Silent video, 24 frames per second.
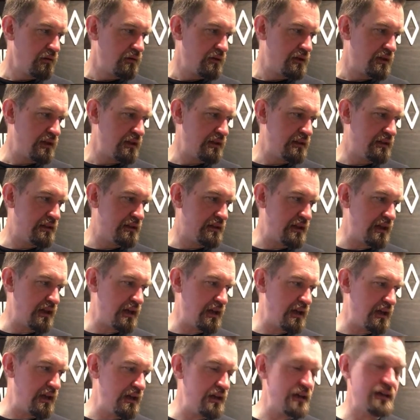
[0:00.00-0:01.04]

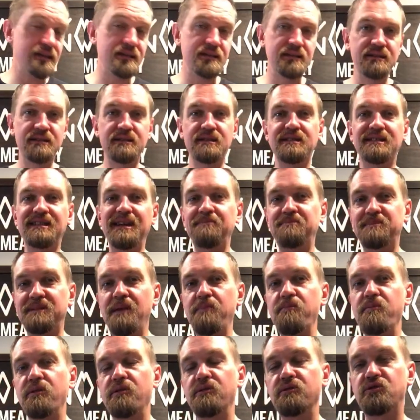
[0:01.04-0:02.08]
Today is
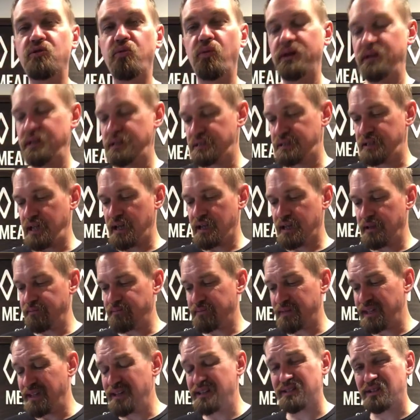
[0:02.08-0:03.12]
September 22nd.
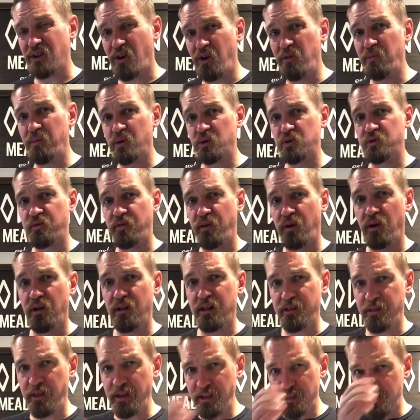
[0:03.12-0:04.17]
It is almost fall. I
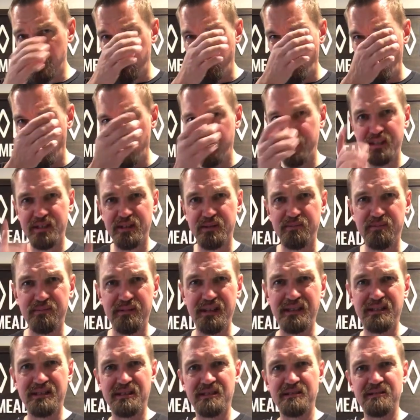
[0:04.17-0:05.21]
think it's fall.
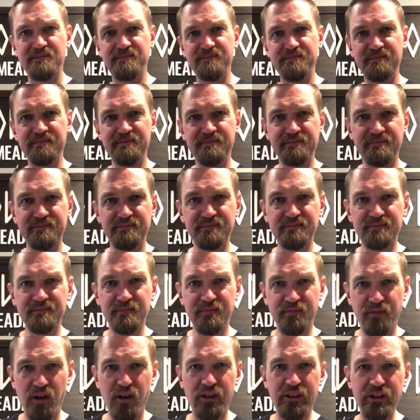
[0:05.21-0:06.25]
This
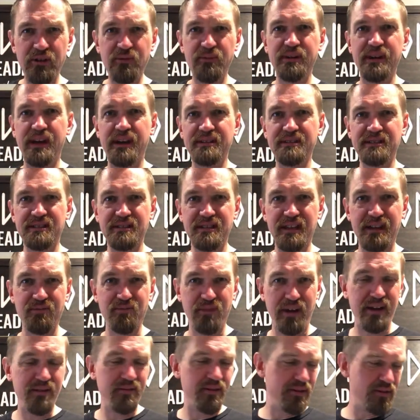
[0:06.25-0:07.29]
fall equinox is like
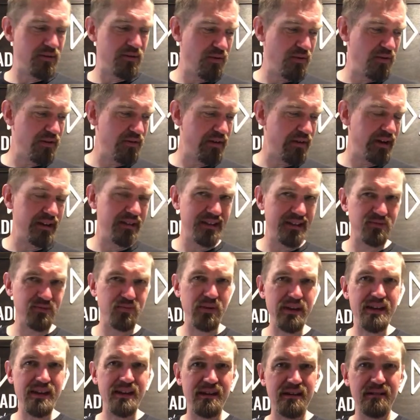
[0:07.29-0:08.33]
right around the corner, right? This
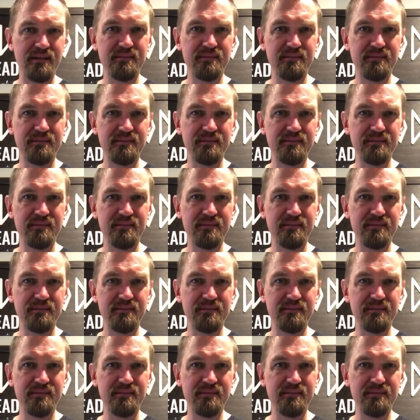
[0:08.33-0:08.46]
week.